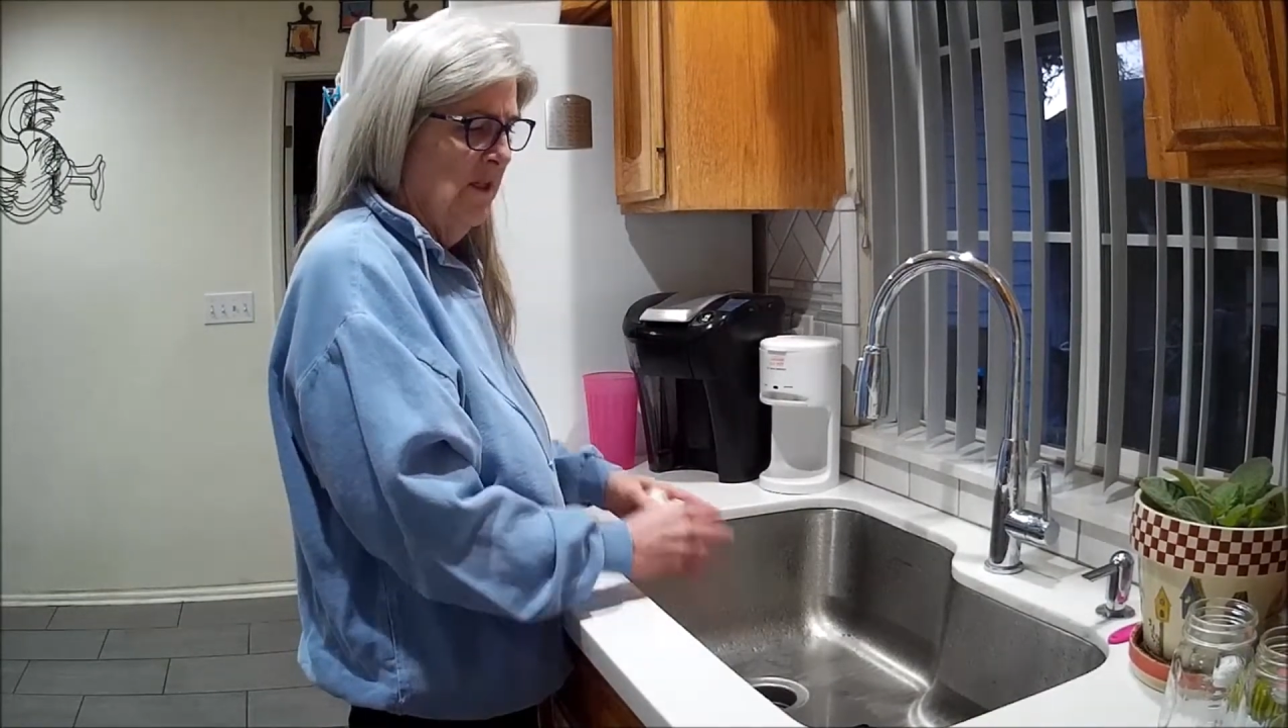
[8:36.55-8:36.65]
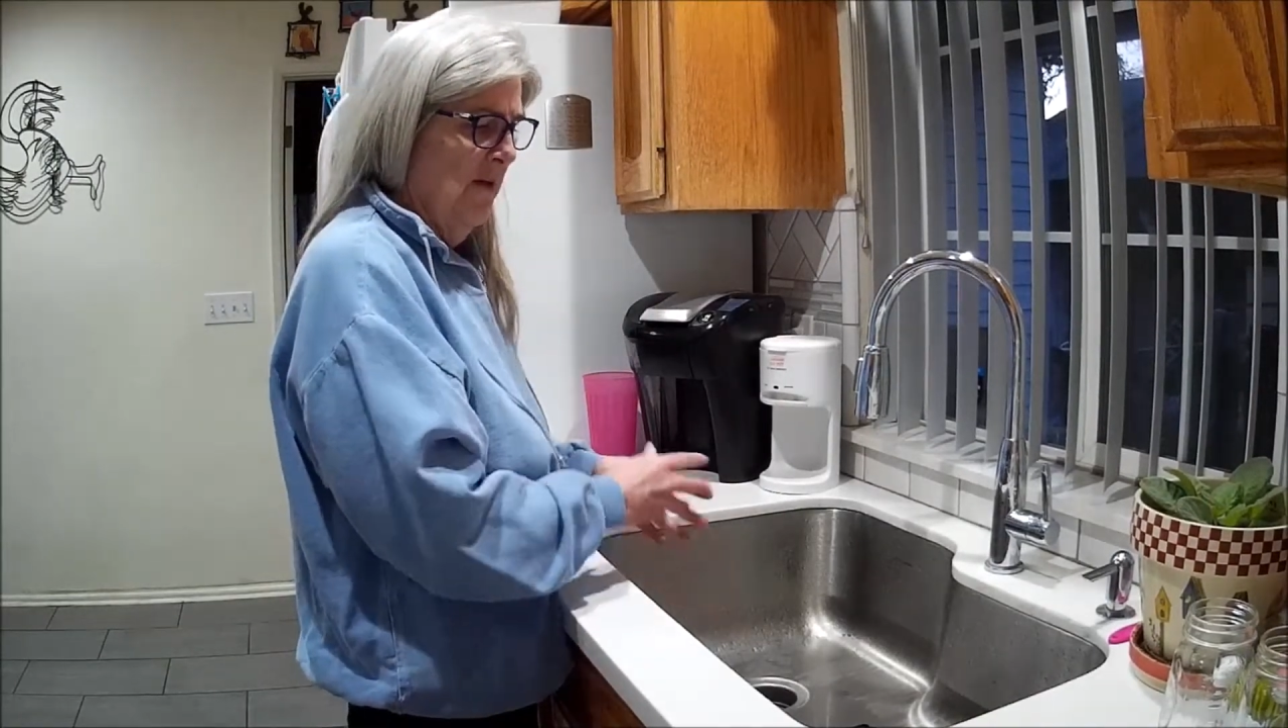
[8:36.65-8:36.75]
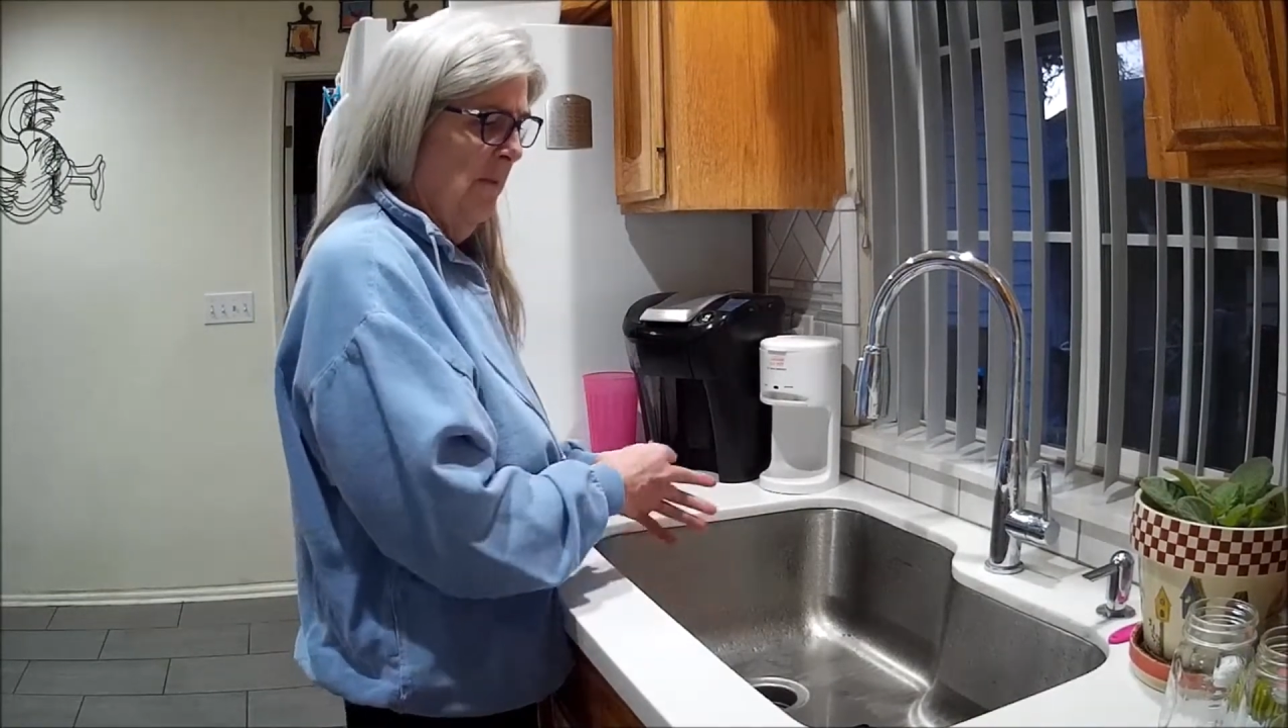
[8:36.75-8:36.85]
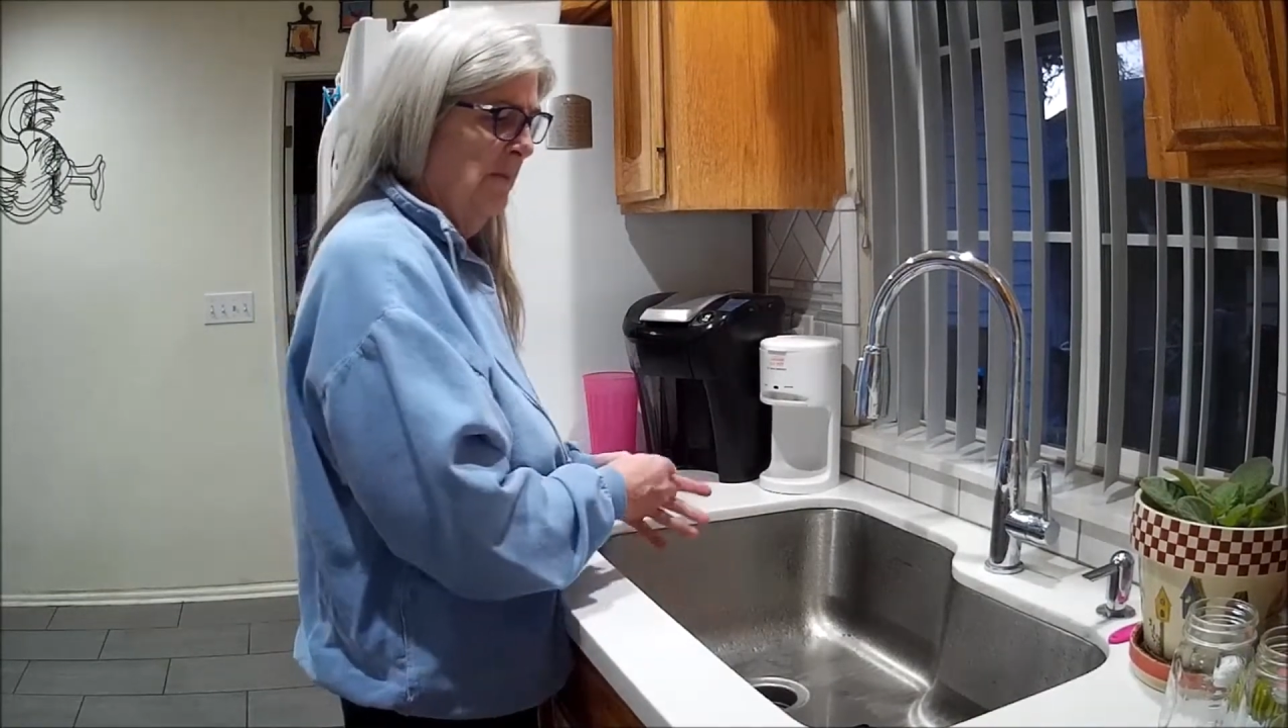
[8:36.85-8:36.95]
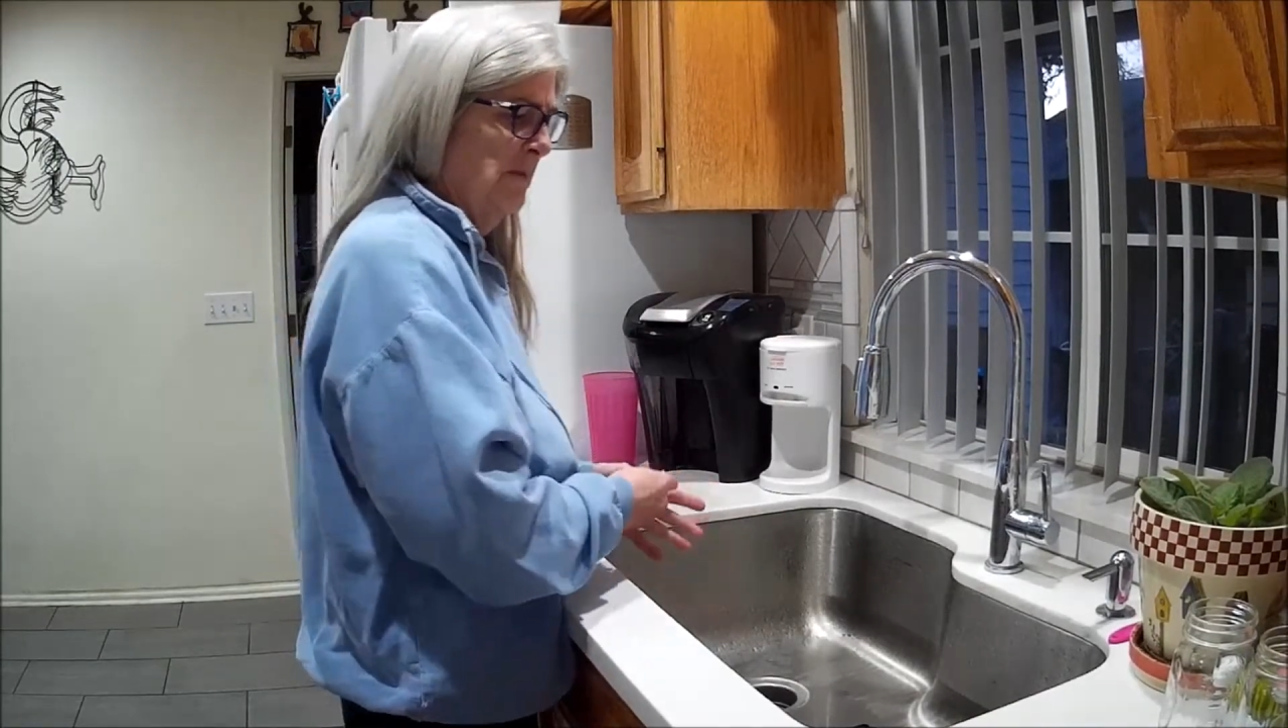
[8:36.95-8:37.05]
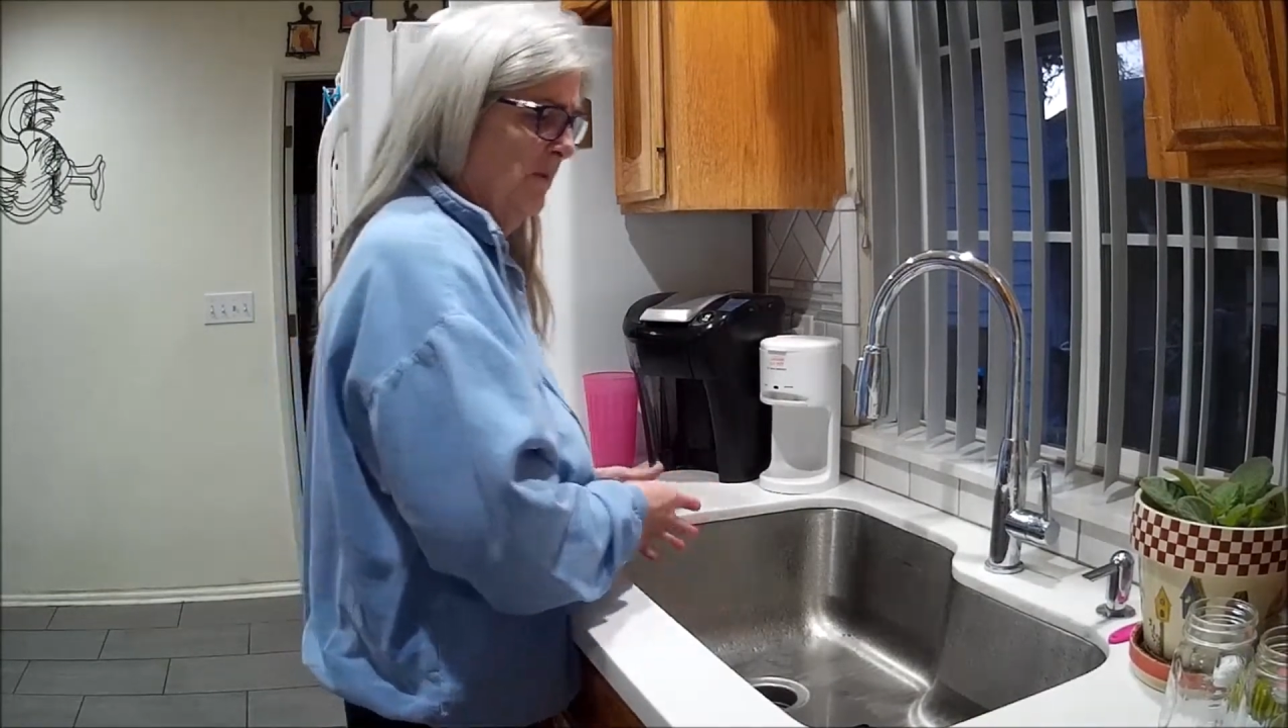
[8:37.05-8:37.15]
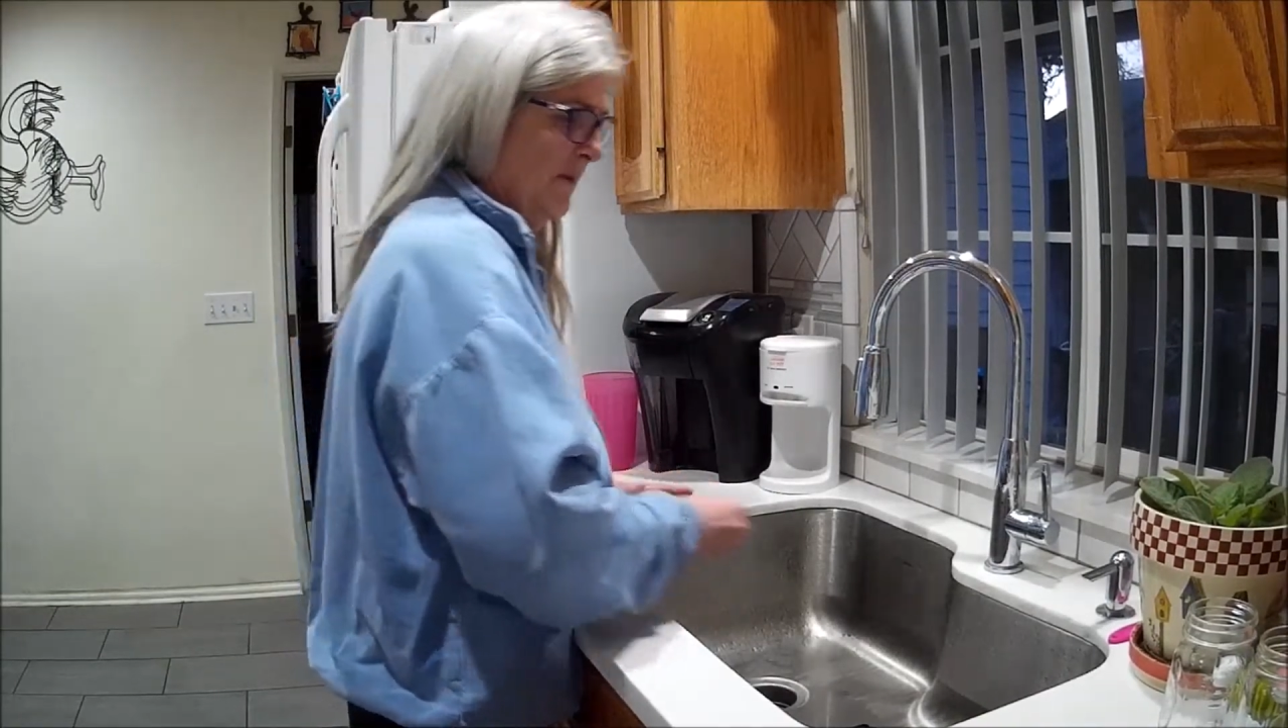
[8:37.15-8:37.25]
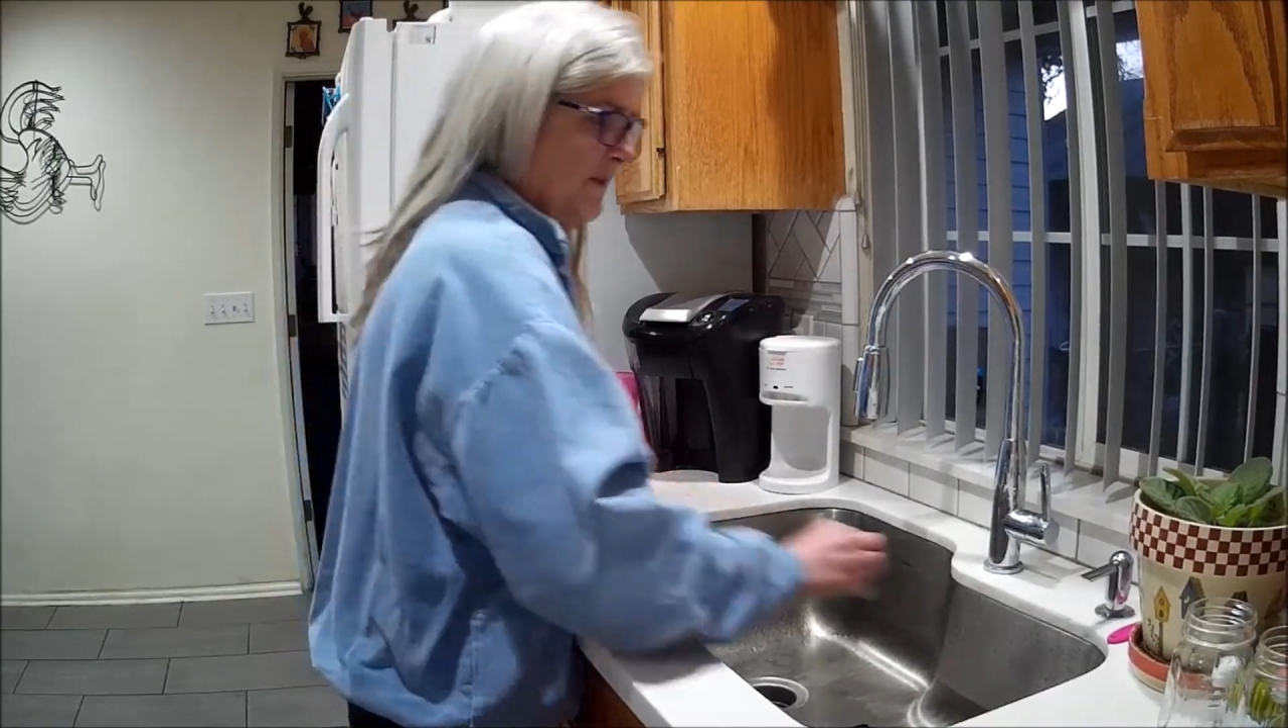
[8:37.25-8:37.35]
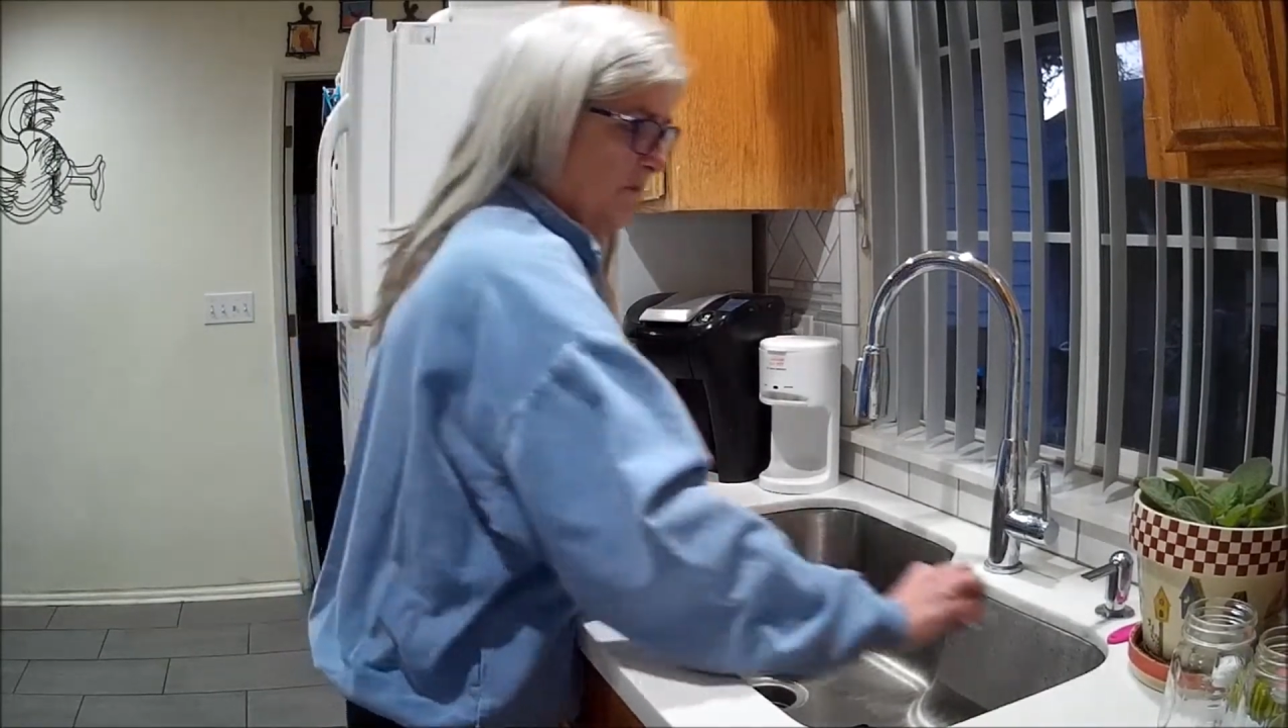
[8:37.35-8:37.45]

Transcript: time I'm supposed to